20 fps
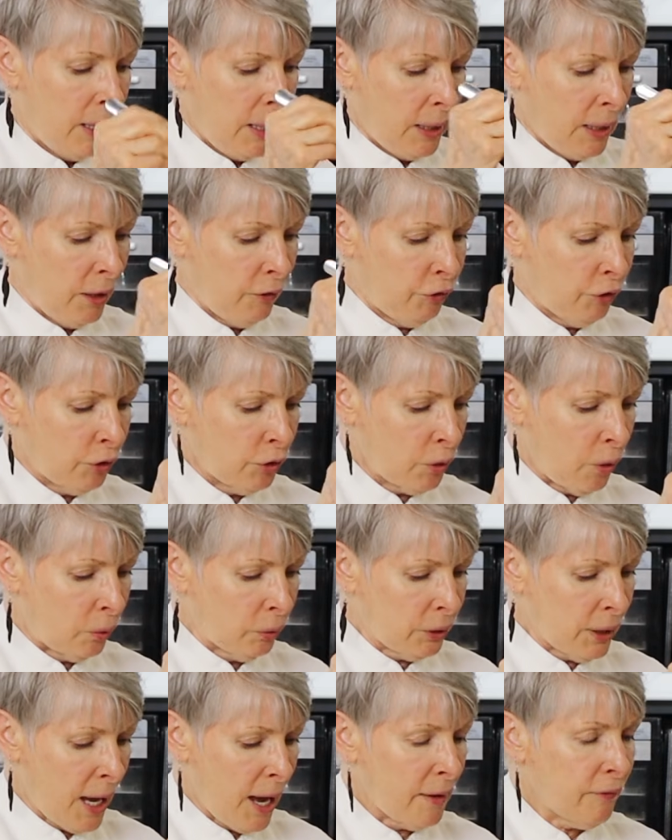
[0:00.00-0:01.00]
If you
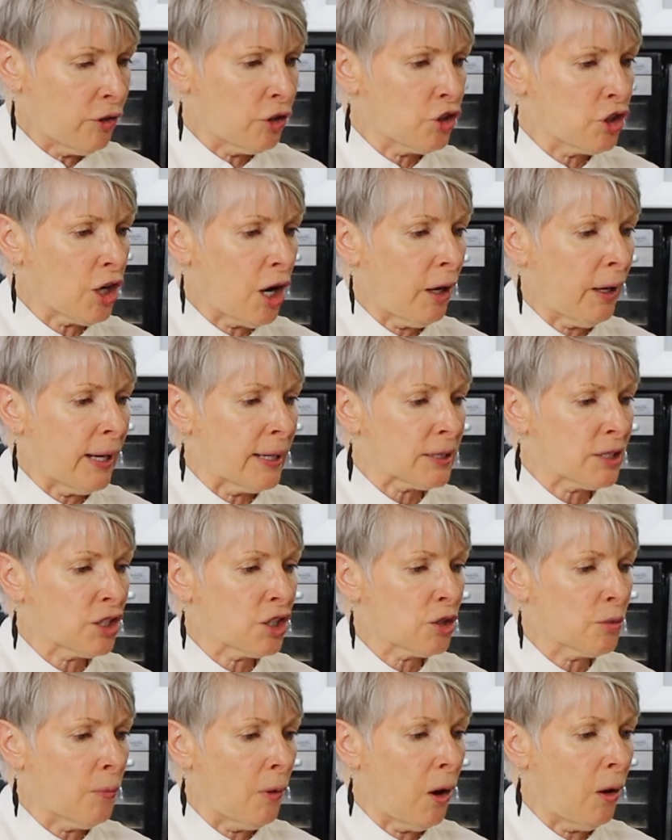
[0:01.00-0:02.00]
don't have a jar as
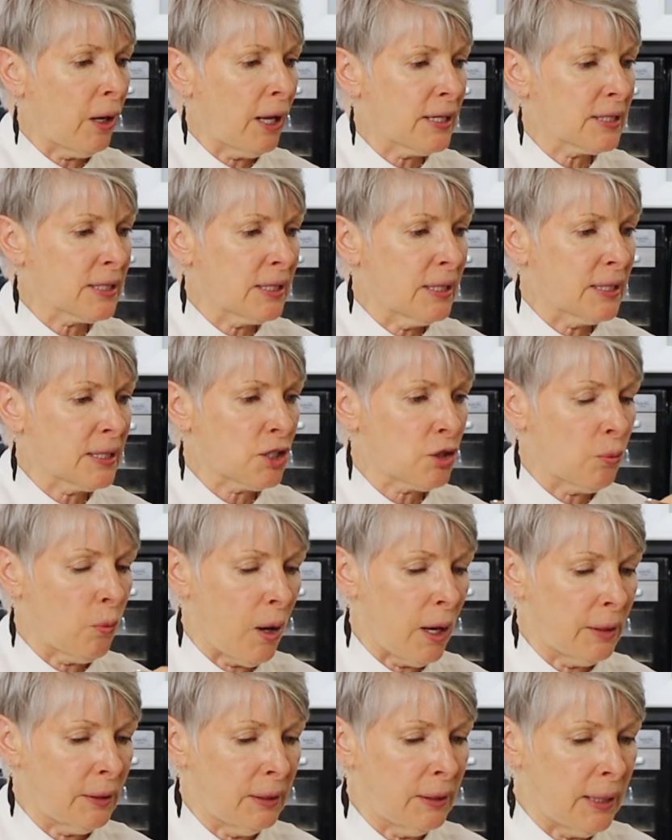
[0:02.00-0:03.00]
small as this
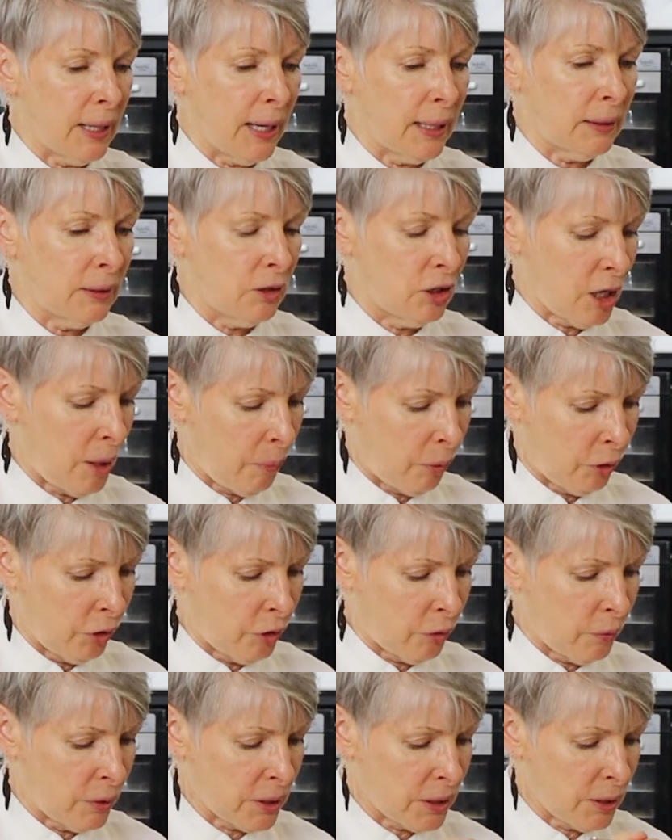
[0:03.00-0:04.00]
one, then double
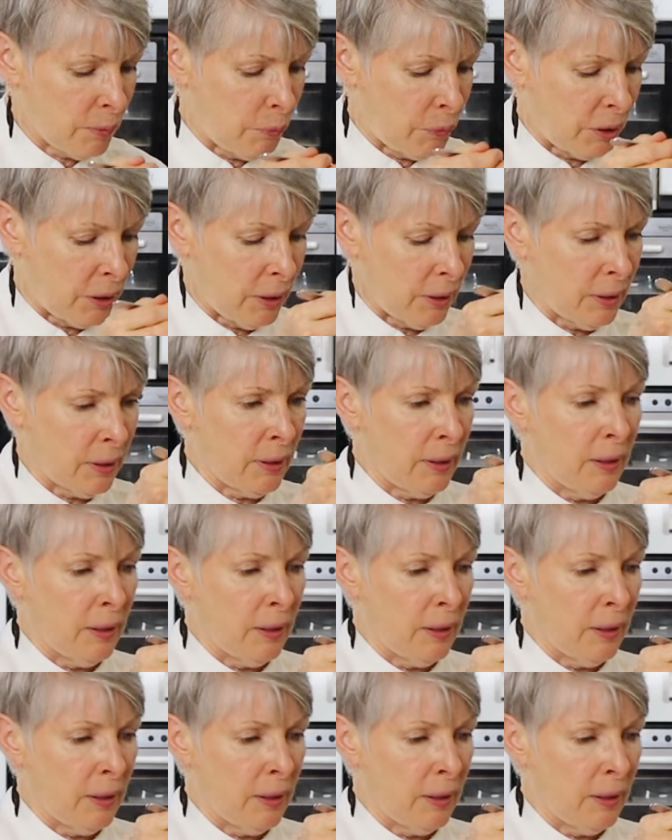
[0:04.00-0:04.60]
the recipe.